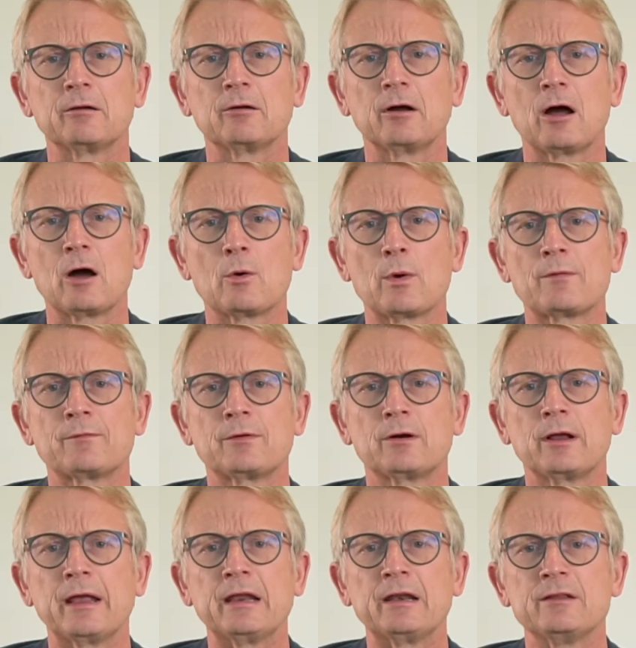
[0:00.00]

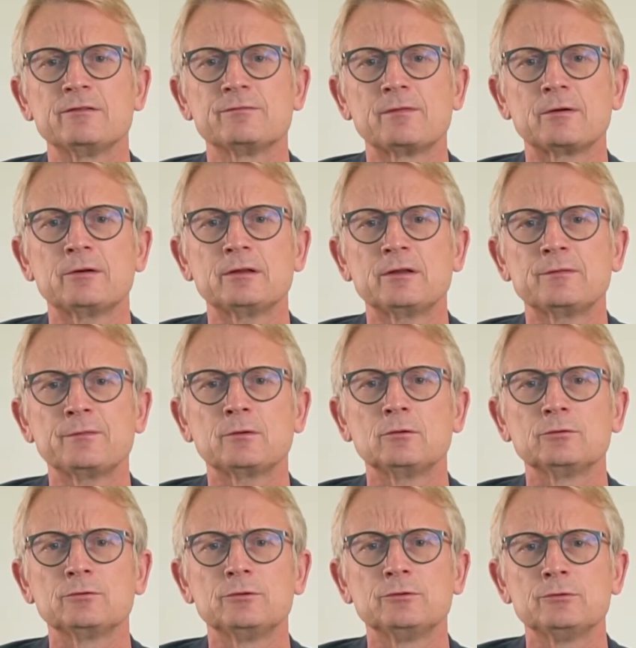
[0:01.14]
However, it is very
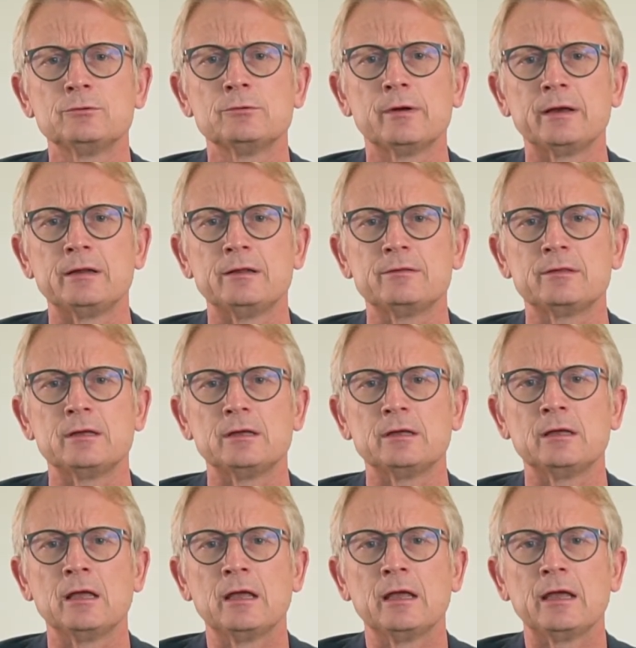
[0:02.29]
difficult to do
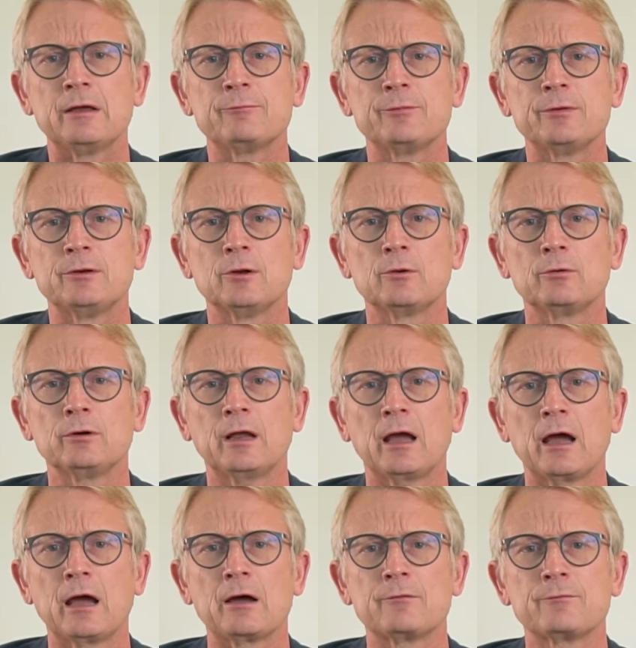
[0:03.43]
anything if we don't
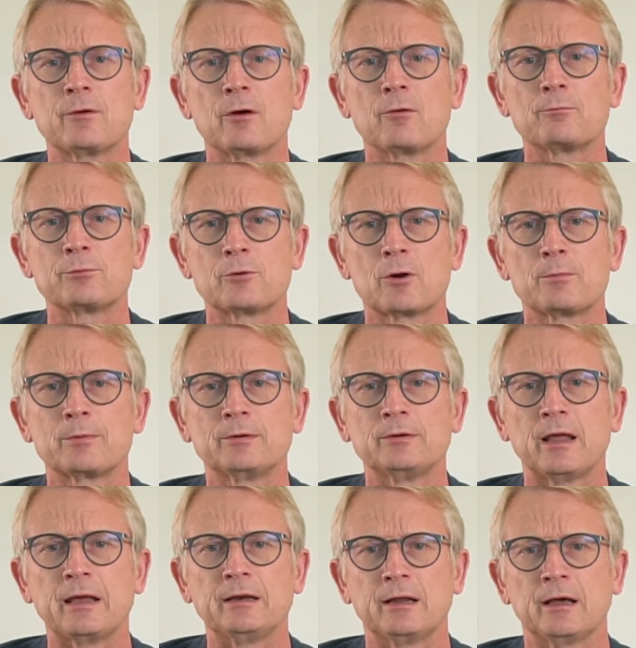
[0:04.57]
have proper
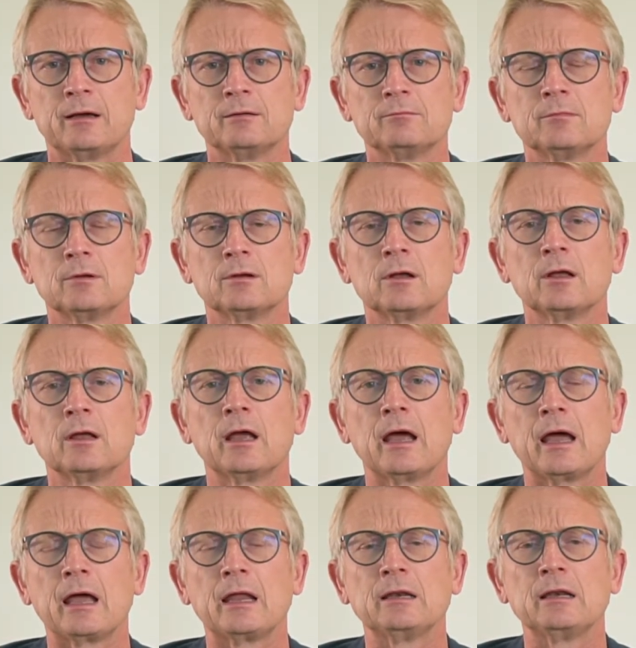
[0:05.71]
data.
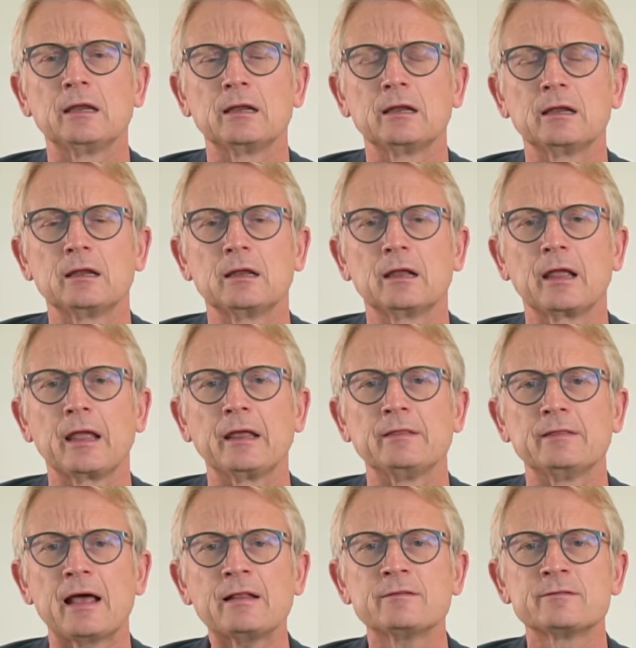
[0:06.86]
And
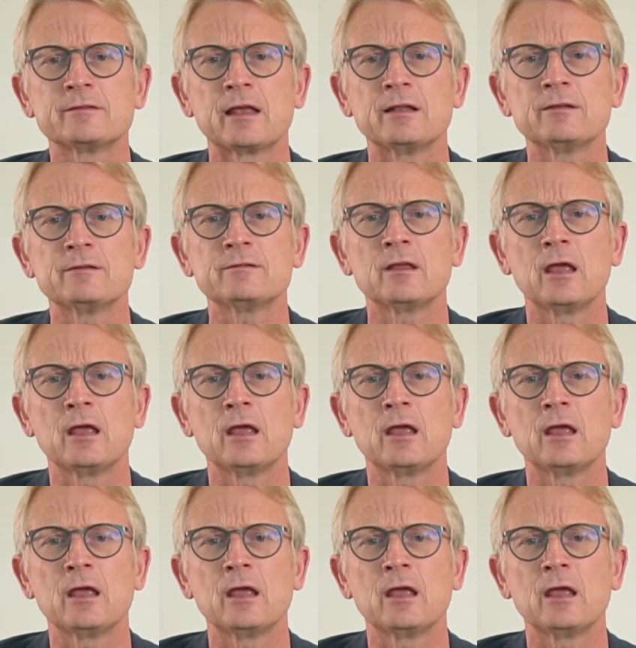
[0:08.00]
in that sense,